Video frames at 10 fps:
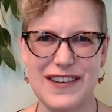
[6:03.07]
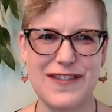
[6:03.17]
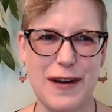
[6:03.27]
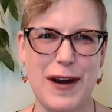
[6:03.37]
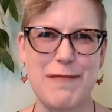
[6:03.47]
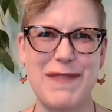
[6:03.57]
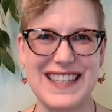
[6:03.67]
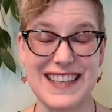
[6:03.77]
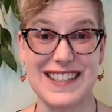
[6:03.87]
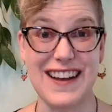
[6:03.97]
from our
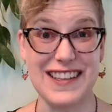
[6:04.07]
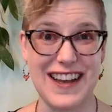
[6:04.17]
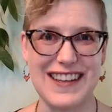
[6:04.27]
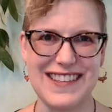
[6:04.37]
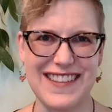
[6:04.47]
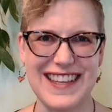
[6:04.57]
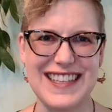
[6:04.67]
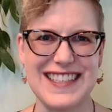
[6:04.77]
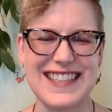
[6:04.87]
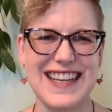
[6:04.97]
basic songs onto
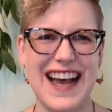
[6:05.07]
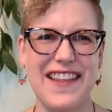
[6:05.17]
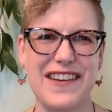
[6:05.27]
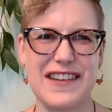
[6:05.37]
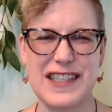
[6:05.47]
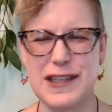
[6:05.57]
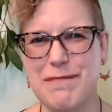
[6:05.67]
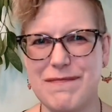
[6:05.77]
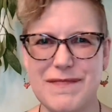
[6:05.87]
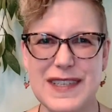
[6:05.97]
these other
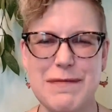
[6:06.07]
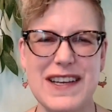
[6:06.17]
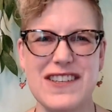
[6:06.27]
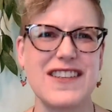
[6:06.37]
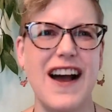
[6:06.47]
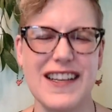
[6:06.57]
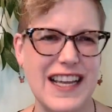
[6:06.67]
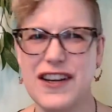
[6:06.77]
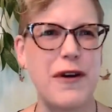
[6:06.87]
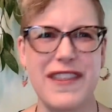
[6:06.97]
special songs
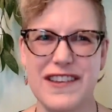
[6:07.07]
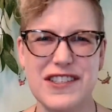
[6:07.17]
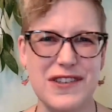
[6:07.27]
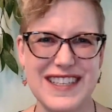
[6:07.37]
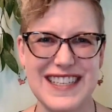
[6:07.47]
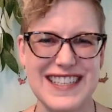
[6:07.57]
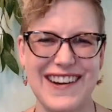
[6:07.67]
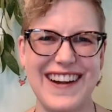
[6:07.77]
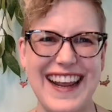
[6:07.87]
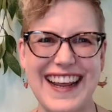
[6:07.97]
that no other student is
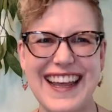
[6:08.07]
learning.